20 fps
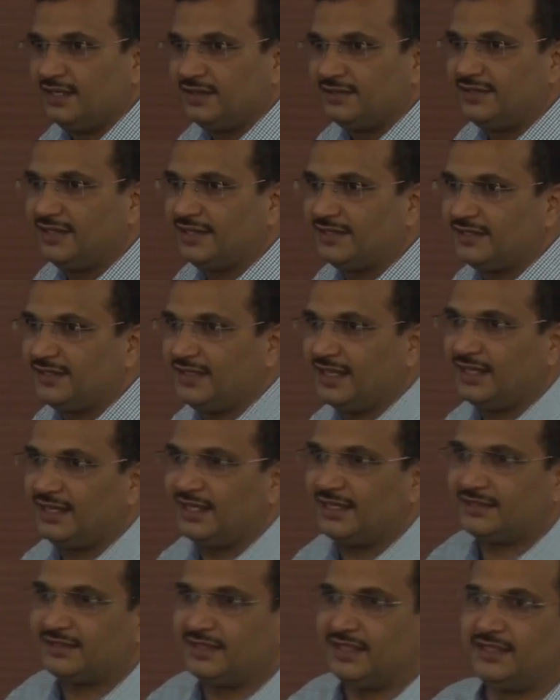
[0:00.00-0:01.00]
the real
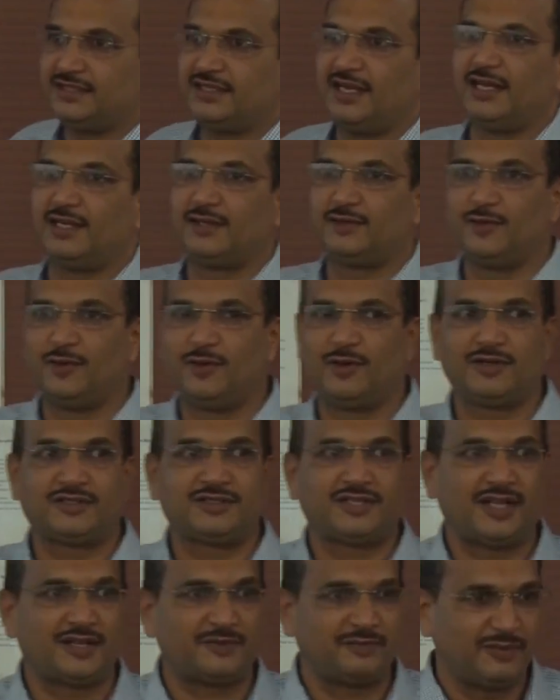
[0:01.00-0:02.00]
asset and golds
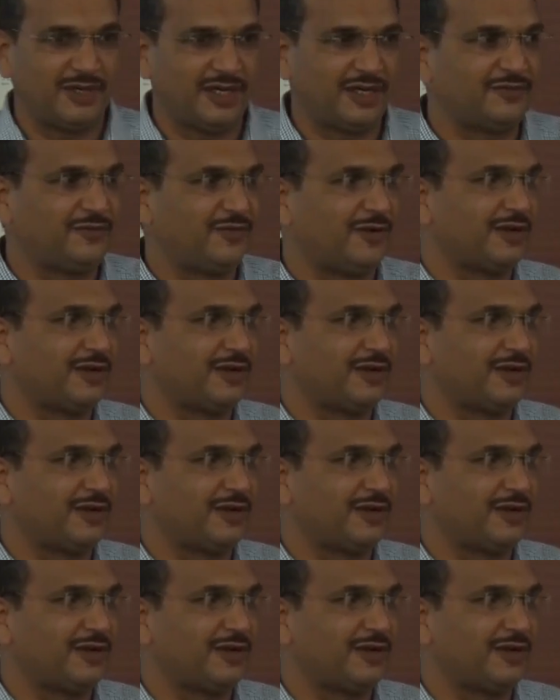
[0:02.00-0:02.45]
are made for